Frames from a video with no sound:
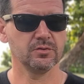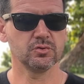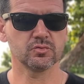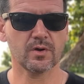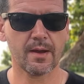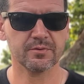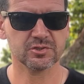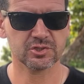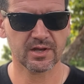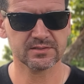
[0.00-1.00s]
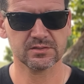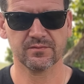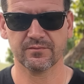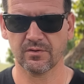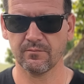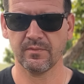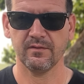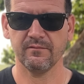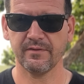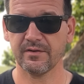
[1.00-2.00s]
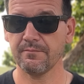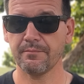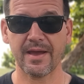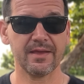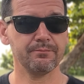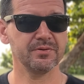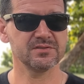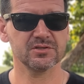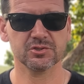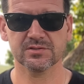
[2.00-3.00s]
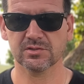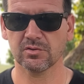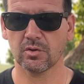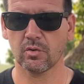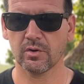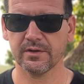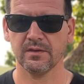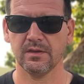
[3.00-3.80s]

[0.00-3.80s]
drop shots from very bad positions on the court.